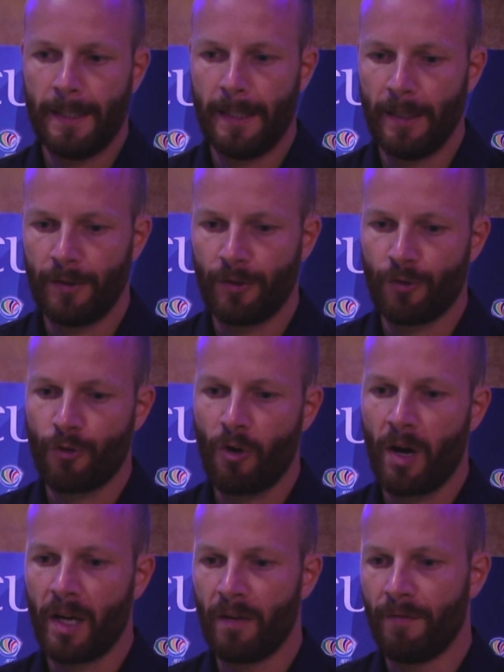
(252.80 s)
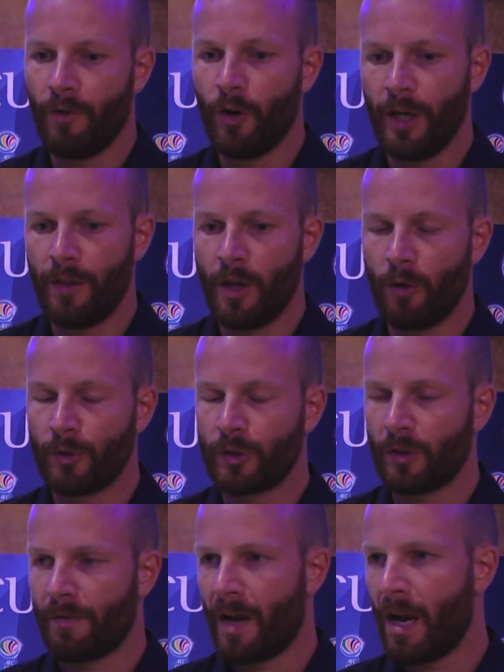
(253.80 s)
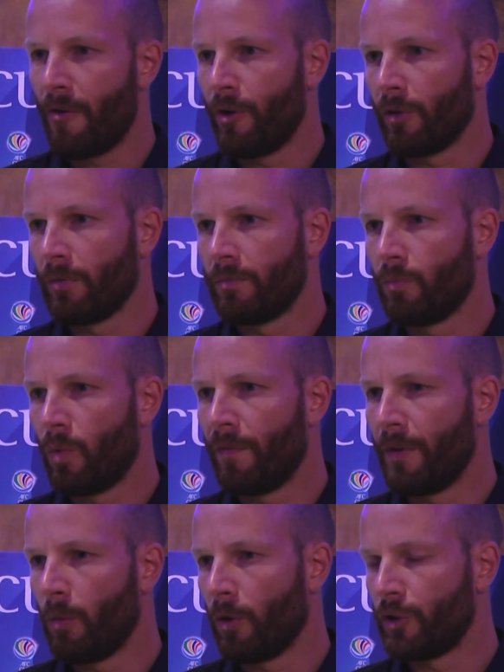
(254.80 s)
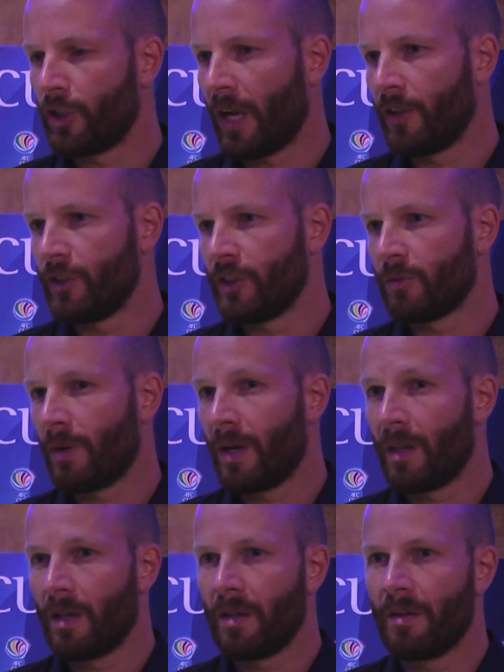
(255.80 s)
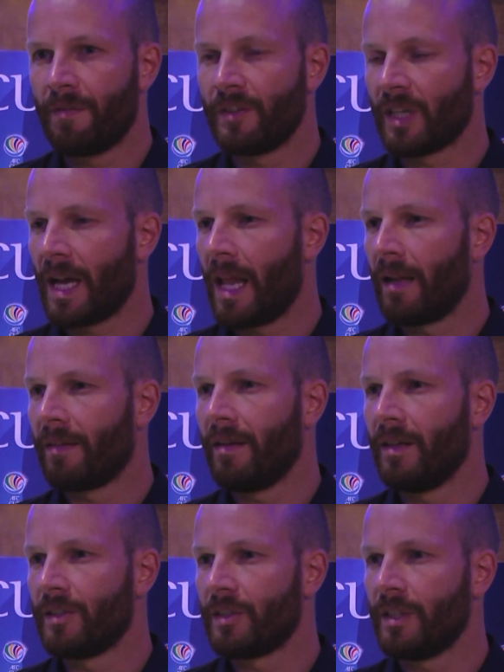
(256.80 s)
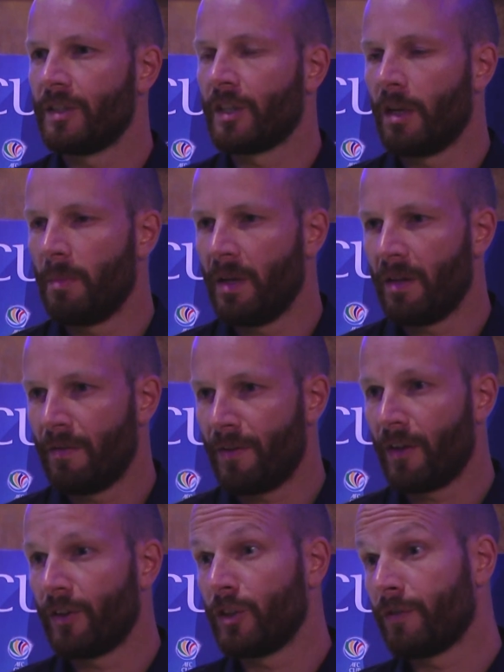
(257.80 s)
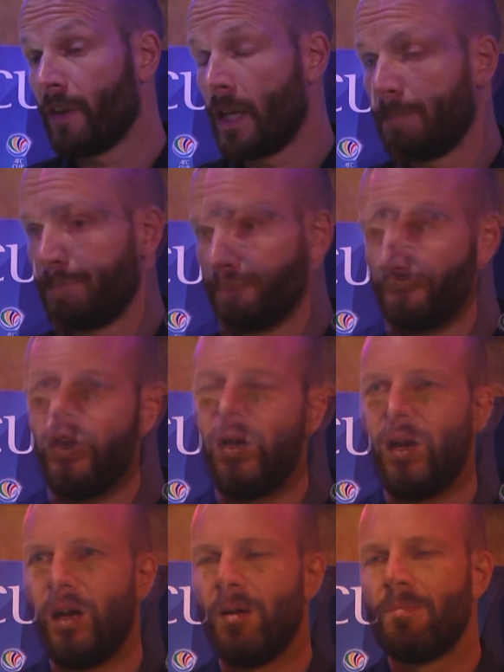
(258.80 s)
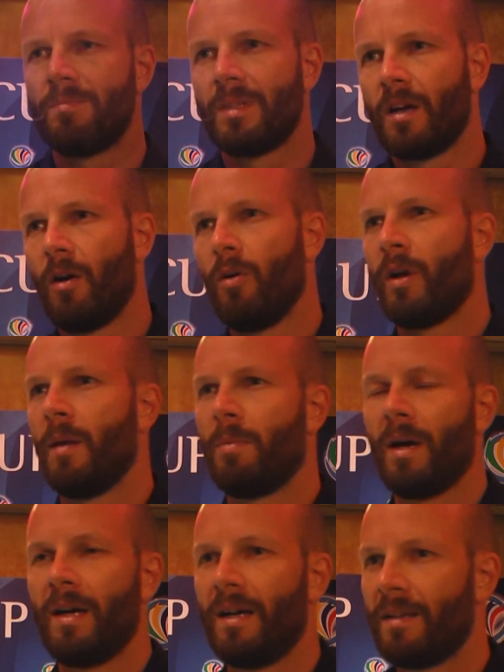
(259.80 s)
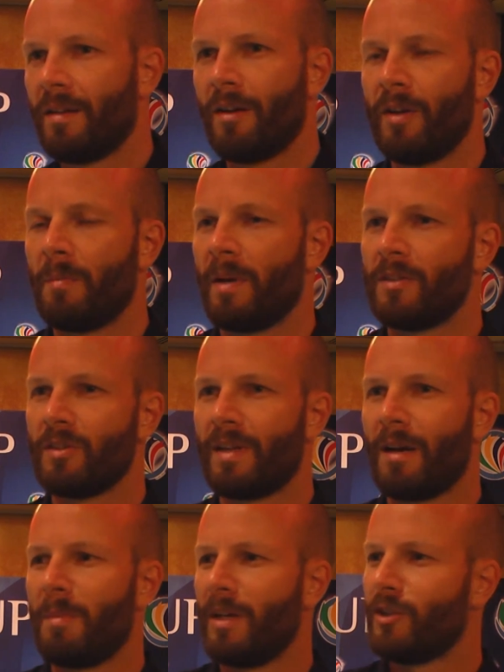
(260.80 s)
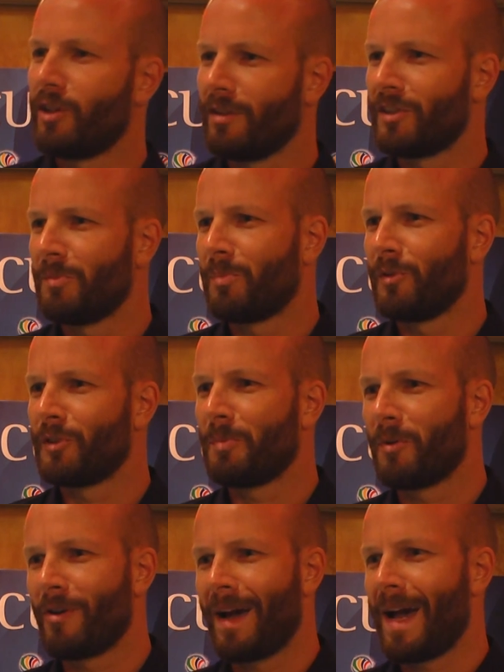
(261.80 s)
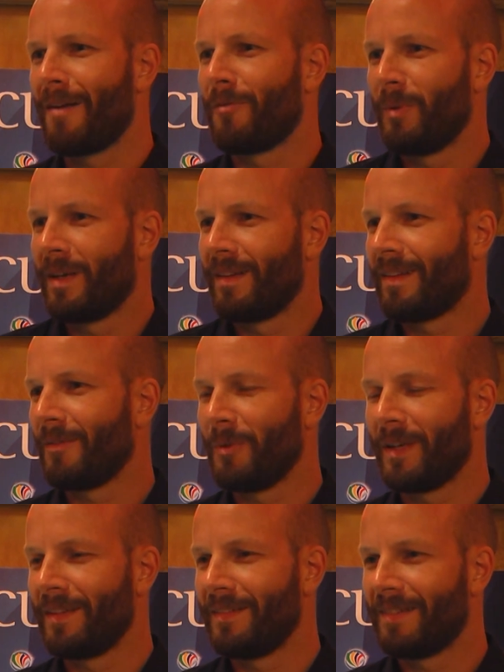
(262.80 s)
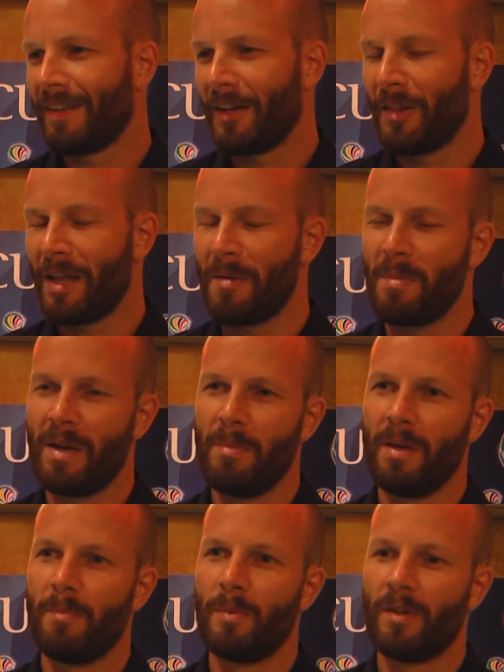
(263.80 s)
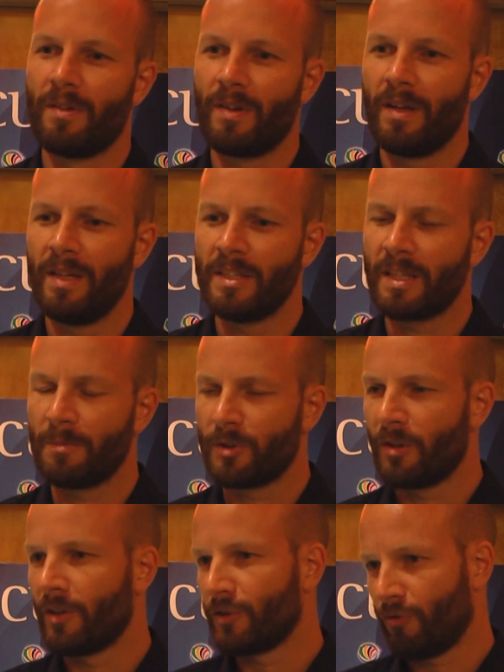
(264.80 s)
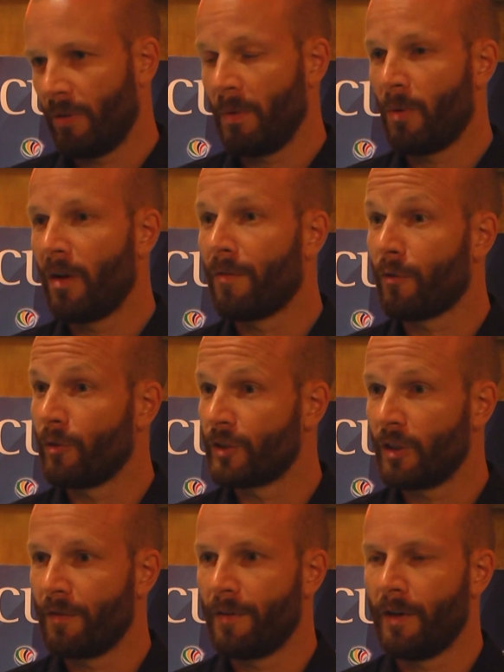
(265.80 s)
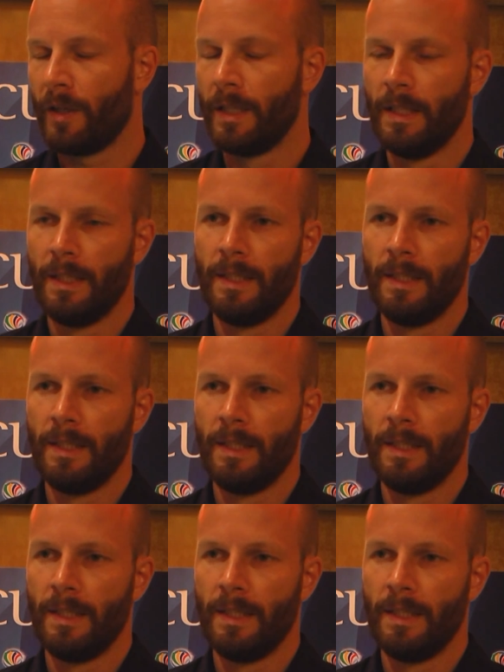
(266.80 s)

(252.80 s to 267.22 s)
and to try and avoid those sort of aerial 1v1 challenges where the physicality is going to be an advantage for them. Goalkeeper, I don't know. It depends on how many shots that Persipura have, and we can tell you then maybe. But Nizam's done extremely well for us so far.